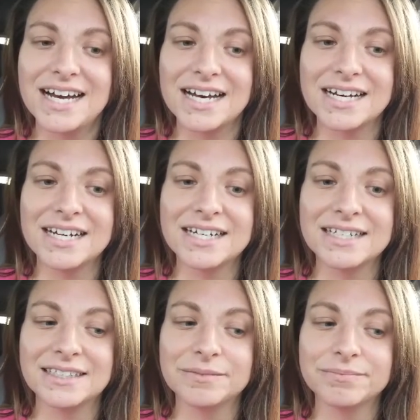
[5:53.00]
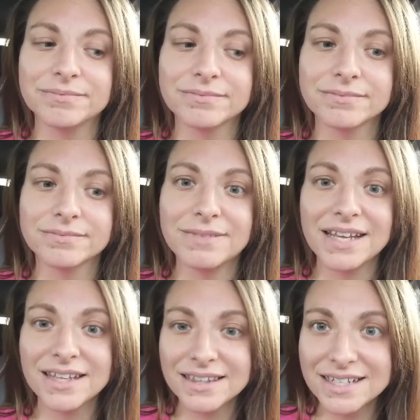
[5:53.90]
Um,
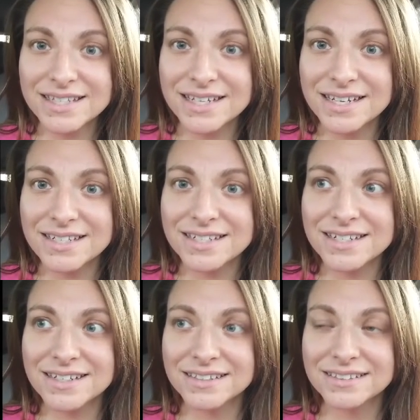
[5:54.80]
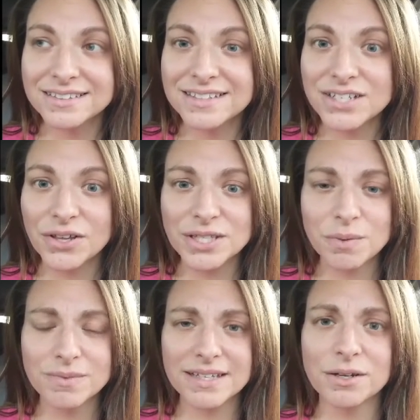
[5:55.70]
I think that's it. Sorry,
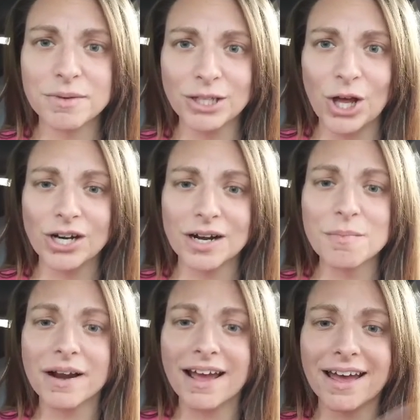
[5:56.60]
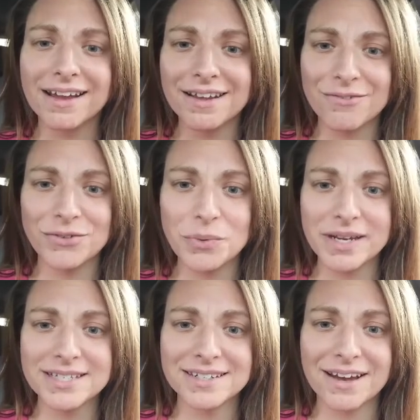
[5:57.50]
this one was a little bit longer, but I had a few
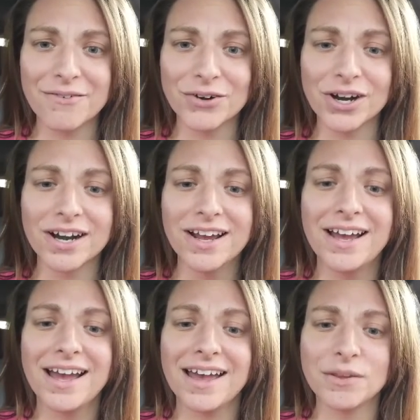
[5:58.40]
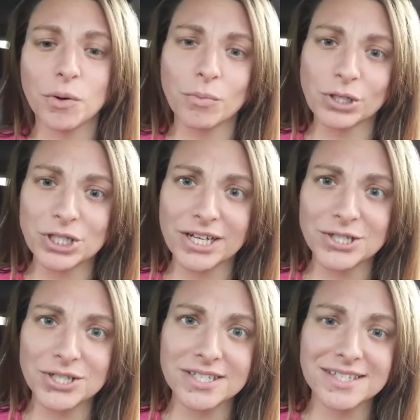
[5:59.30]
weeks to cover and there were more
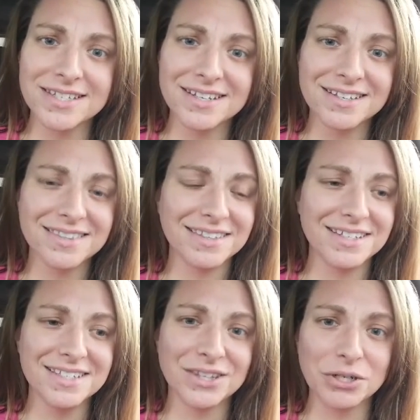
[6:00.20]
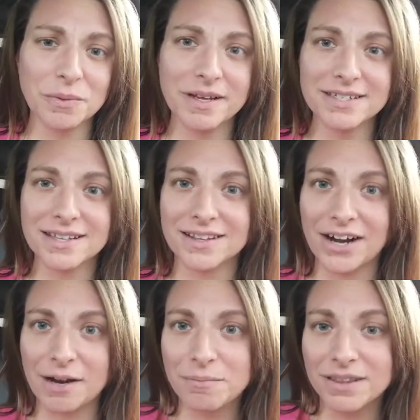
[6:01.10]
changes these three weeks than
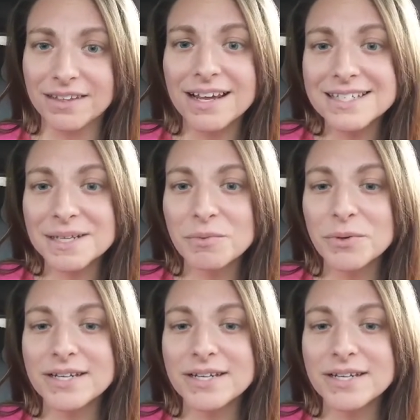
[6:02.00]
there had been the last couple